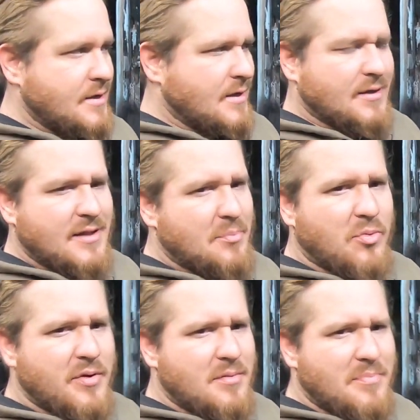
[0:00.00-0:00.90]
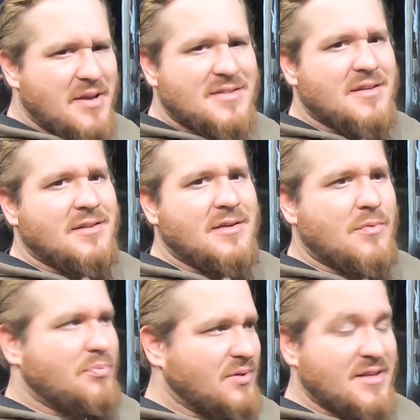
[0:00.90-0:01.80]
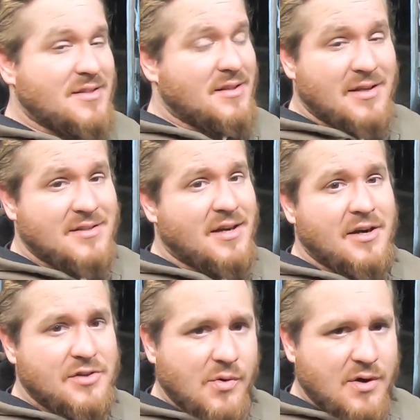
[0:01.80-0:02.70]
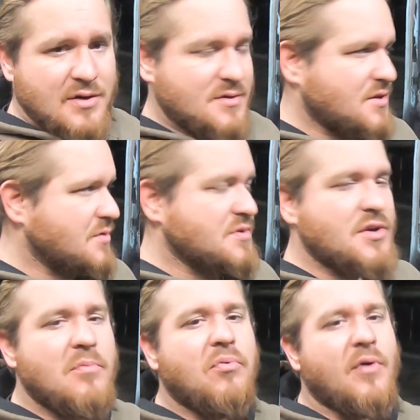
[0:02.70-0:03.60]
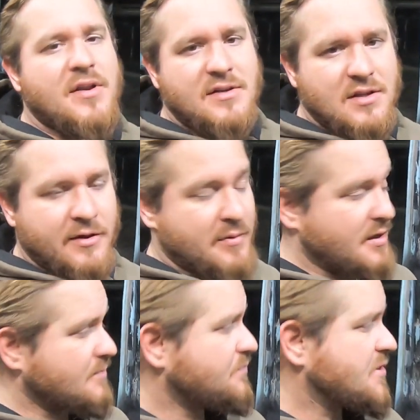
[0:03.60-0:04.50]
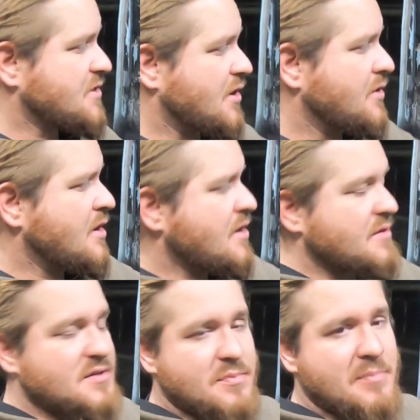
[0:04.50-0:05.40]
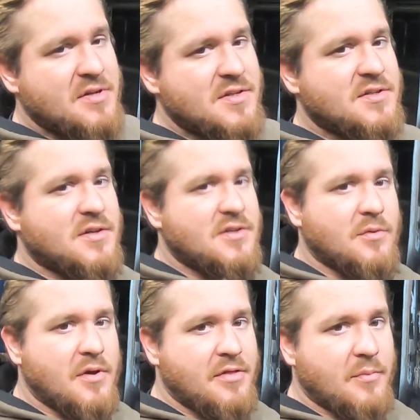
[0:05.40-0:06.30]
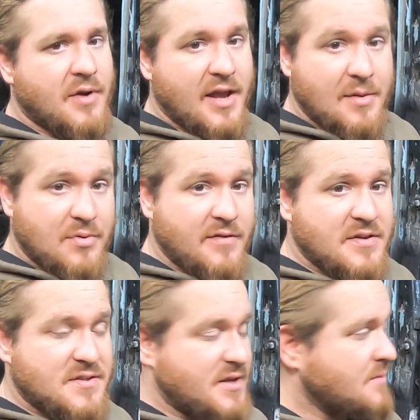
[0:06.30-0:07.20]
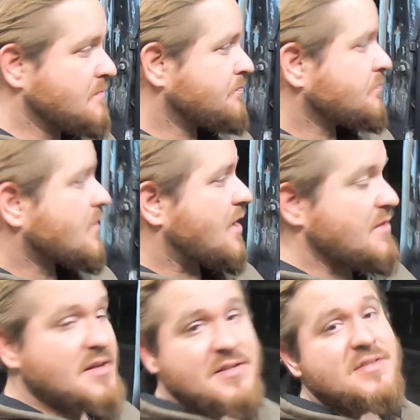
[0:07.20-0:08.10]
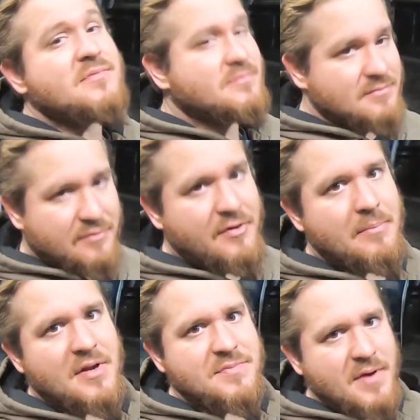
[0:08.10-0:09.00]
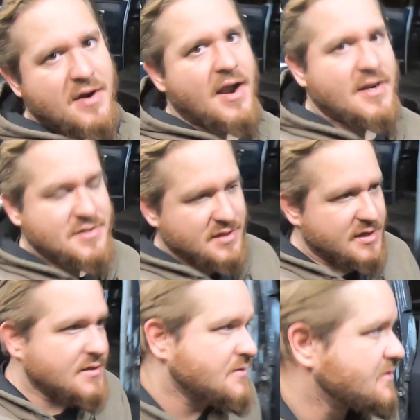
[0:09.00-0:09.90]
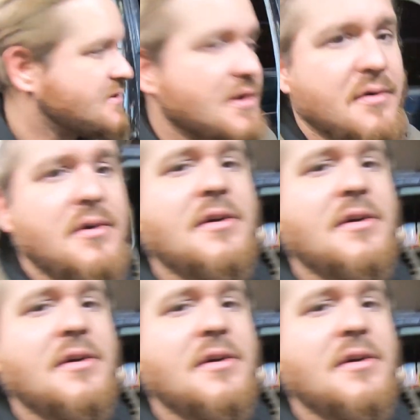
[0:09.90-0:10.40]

At that point, you're basically replacing the entire door, so there was no point in dealing with it. So this will be much easier to deal with than what I had previously, and these fit much better actually. So